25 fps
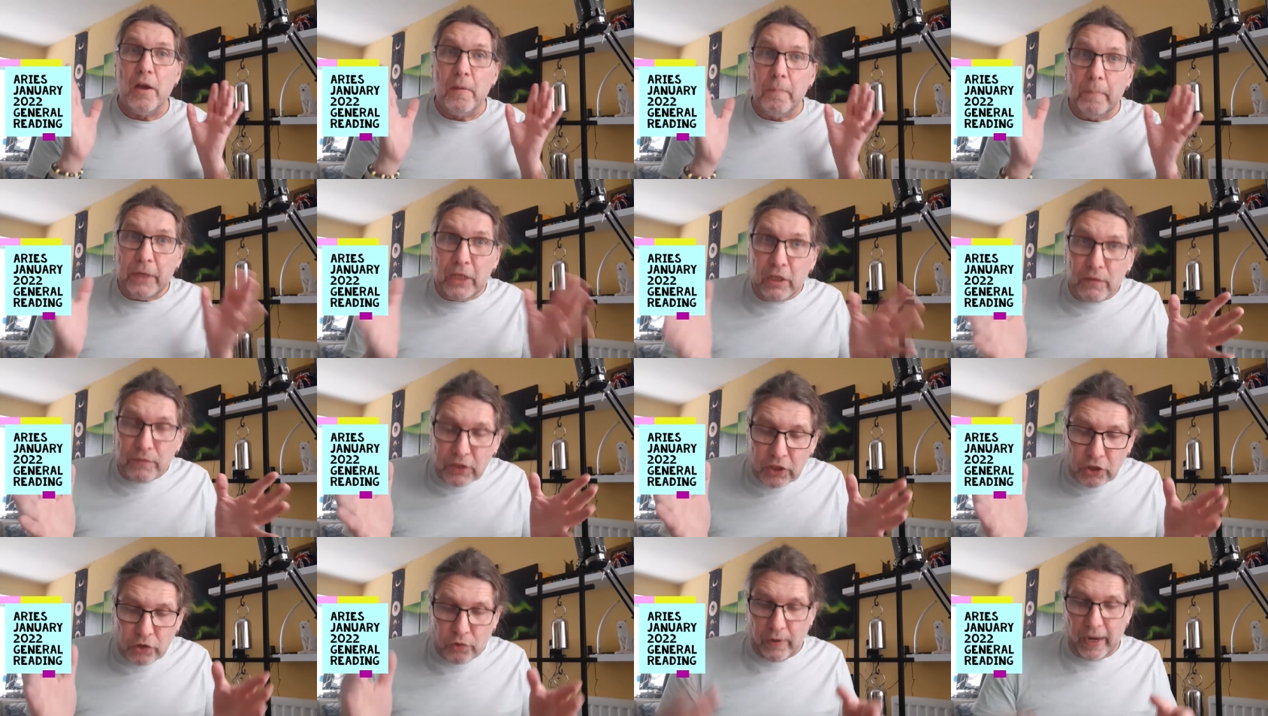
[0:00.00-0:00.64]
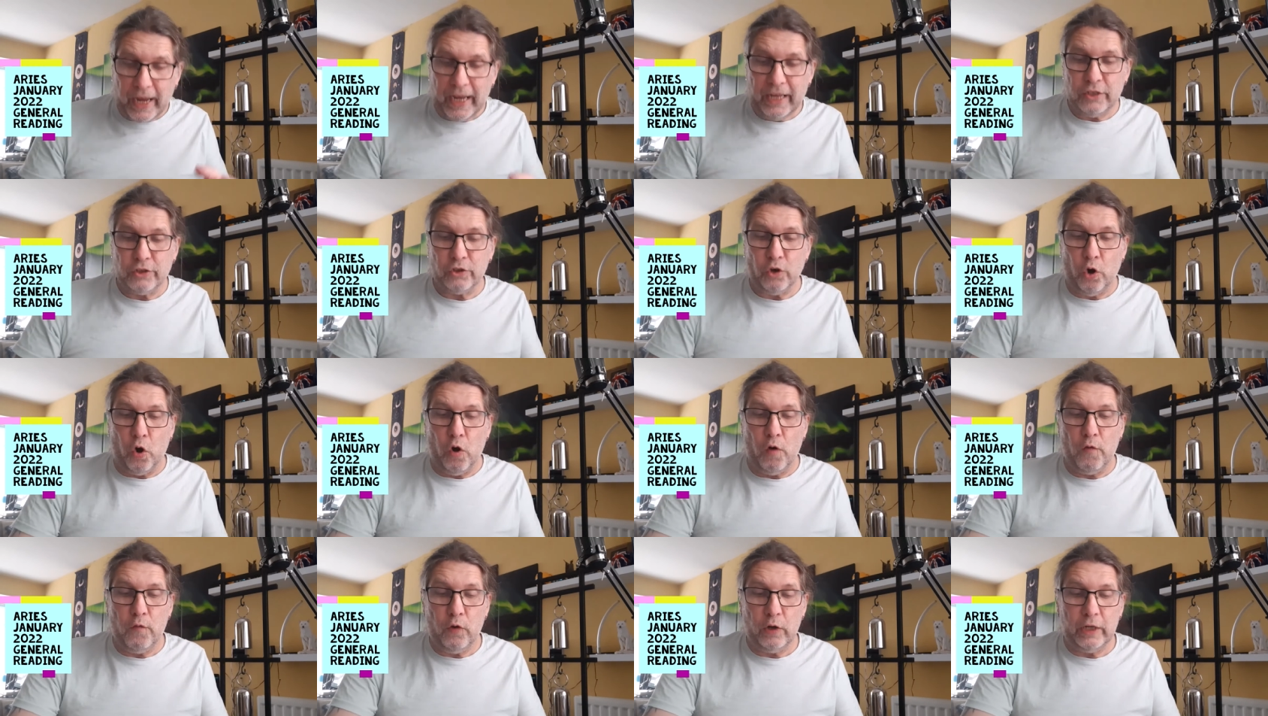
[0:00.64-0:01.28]
Bit of a strange
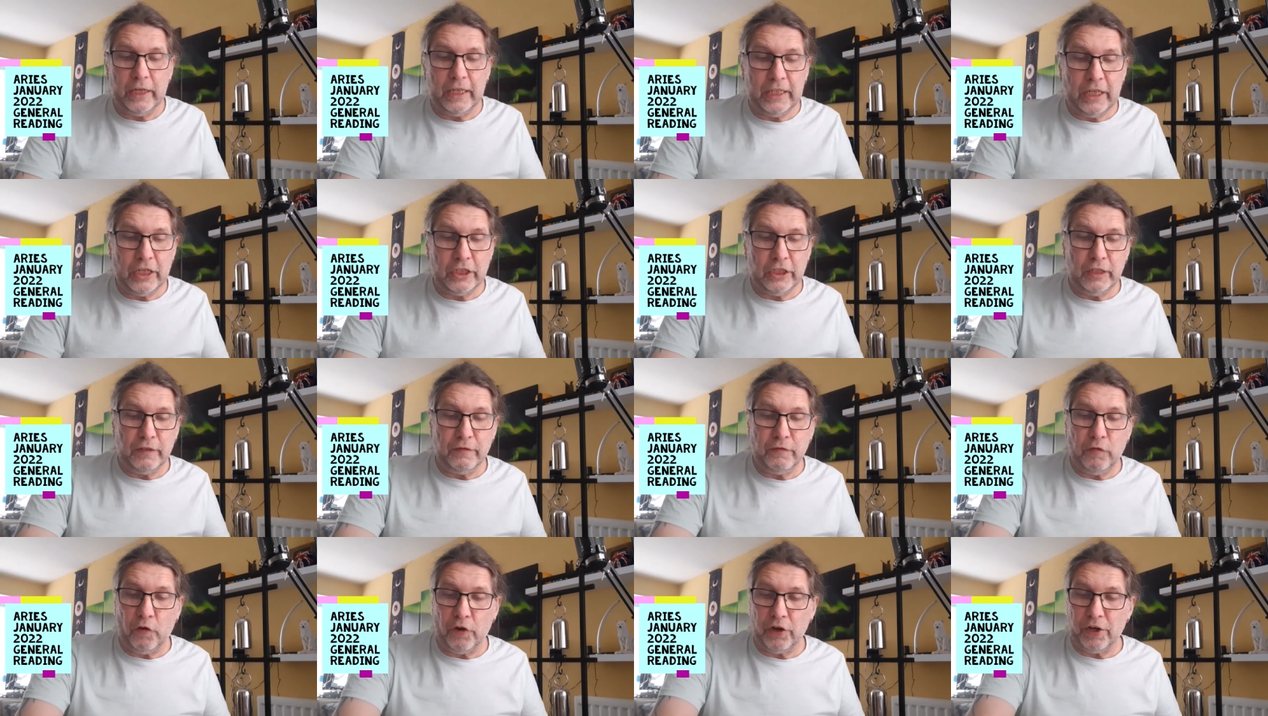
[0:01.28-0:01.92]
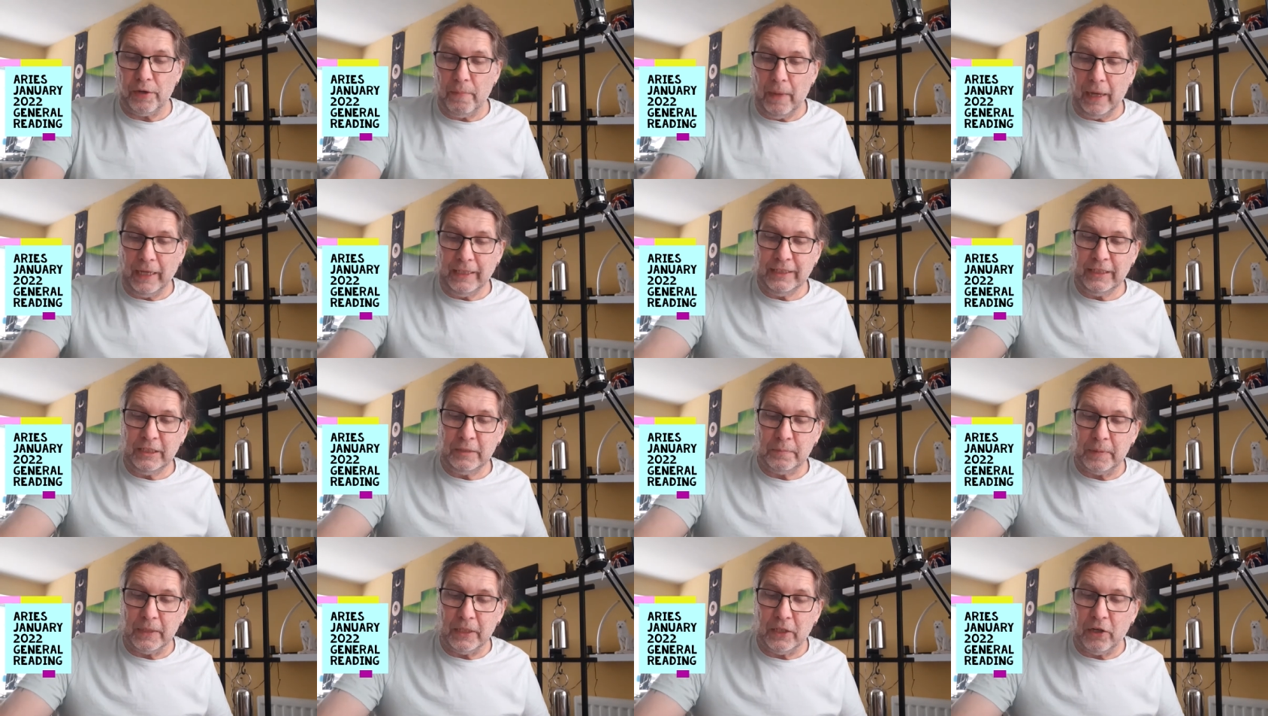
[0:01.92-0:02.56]
overall energy for the
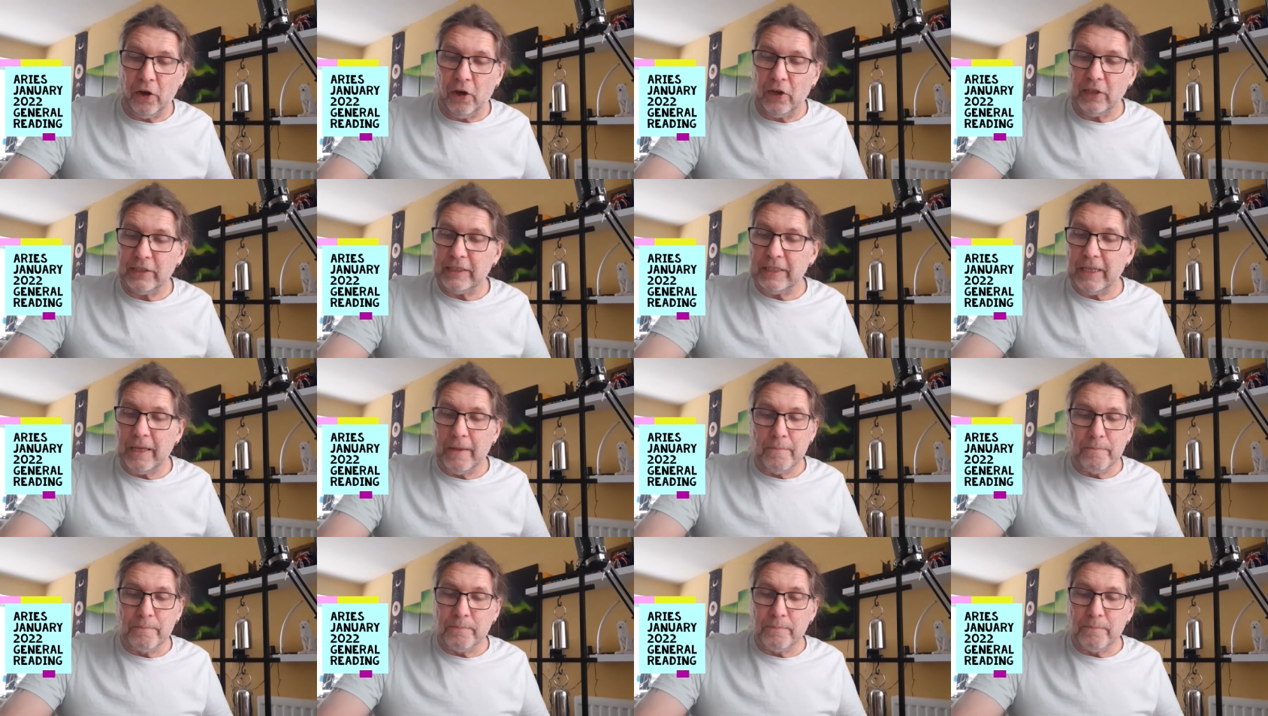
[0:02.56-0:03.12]
month, because